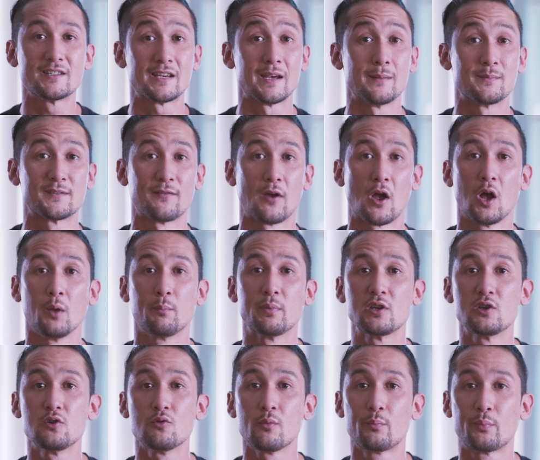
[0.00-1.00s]
tips for
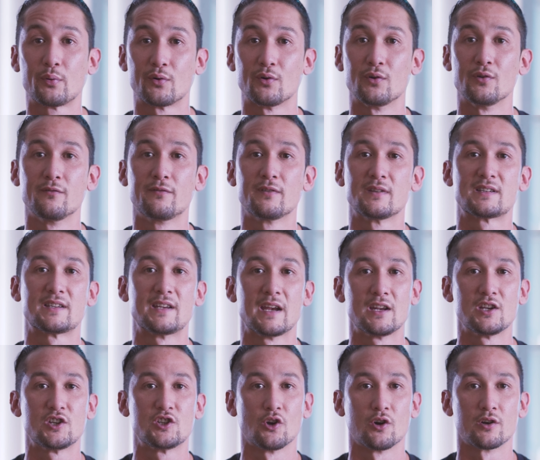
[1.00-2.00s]
helping you improve
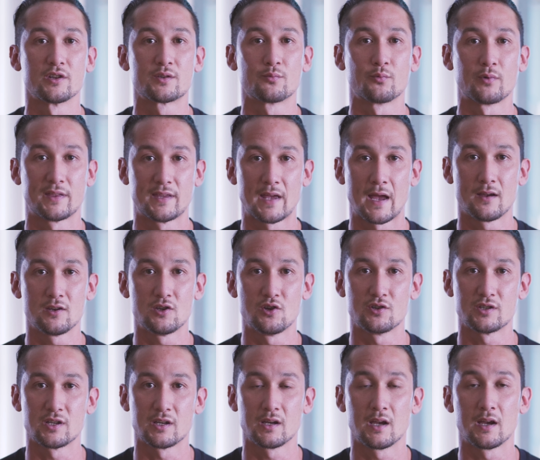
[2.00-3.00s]
steady shots without
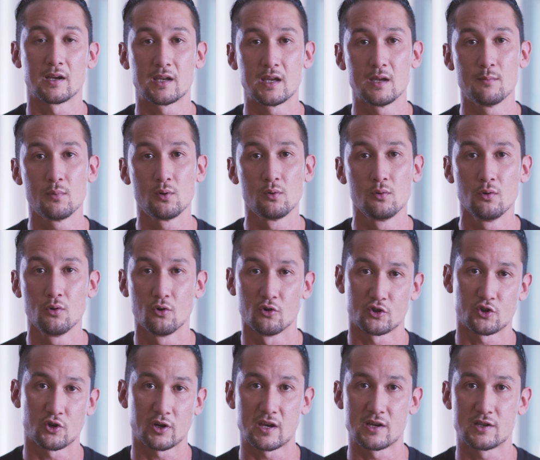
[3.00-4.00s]
using a gimbal or
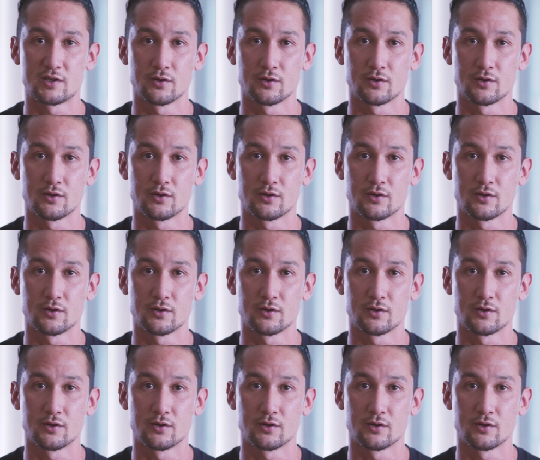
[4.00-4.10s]
tricky